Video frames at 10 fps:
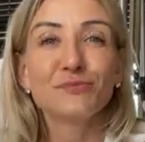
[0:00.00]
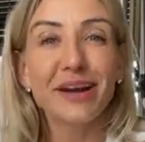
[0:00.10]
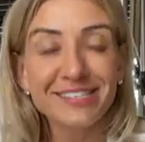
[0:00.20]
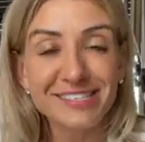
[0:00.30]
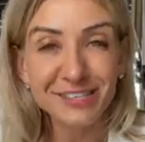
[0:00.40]

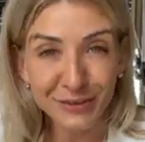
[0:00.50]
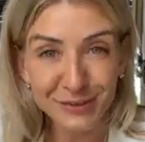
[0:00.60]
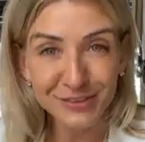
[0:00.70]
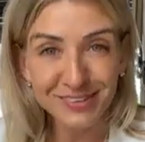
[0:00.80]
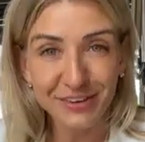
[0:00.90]
practicing
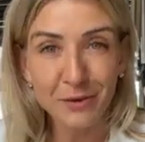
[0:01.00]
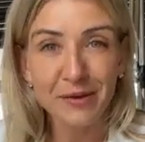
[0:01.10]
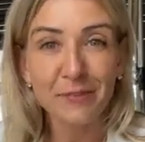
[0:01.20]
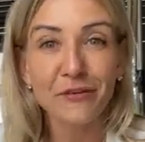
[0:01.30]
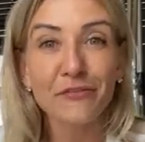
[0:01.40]
ozone
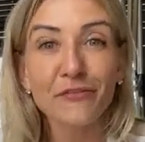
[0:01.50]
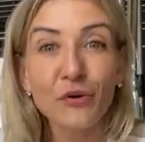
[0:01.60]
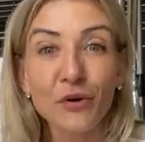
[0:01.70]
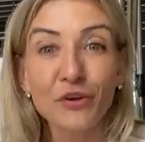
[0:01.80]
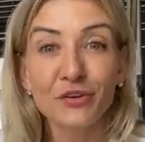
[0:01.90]
therapy,
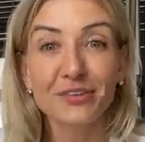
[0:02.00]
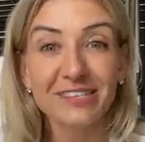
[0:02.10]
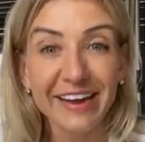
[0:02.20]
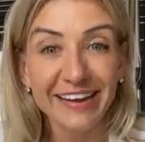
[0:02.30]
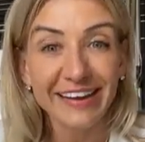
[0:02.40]
before you
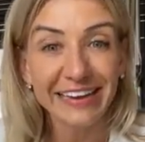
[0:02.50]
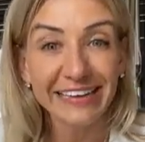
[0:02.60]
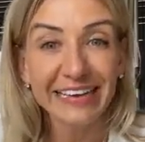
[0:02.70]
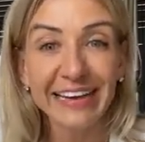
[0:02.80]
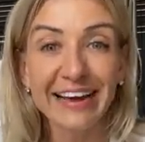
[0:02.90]
take
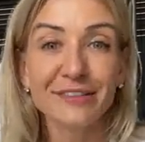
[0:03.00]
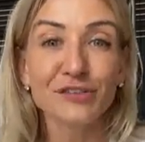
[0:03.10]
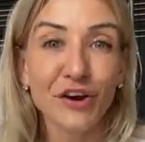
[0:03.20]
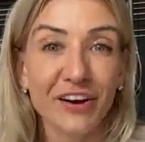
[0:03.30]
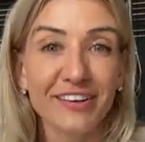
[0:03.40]
any
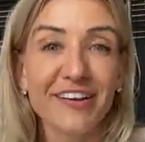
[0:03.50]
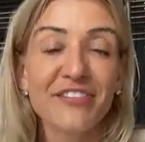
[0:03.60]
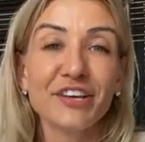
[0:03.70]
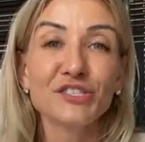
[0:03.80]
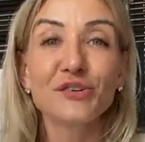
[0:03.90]
clients
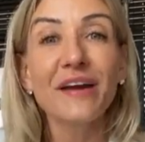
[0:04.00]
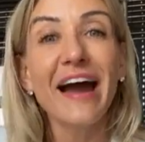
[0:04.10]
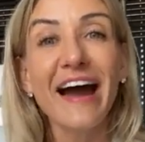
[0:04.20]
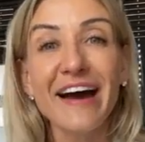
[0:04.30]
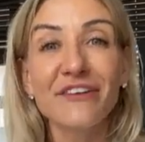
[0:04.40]
on, that you
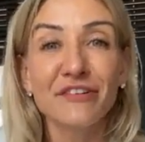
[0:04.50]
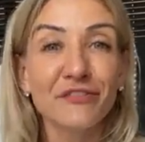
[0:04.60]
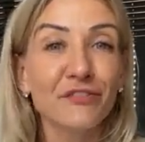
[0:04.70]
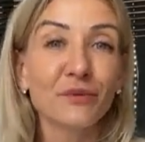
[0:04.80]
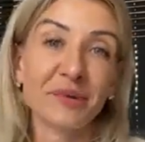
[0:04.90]
have a
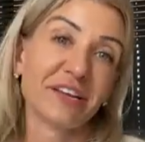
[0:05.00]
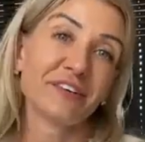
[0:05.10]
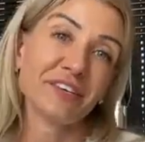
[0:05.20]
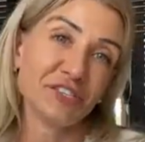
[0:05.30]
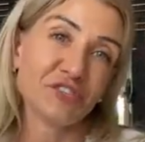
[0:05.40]
full
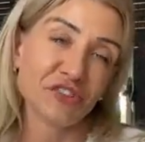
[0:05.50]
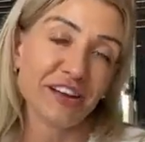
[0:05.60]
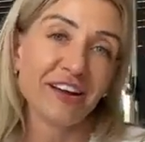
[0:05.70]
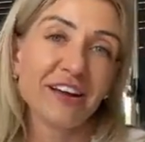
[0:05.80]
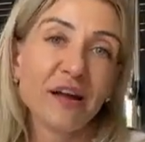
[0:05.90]
medical
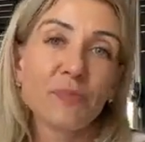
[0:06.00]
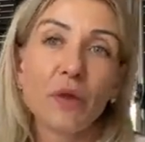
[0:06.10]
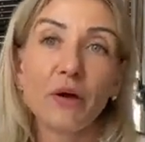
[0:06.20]
history.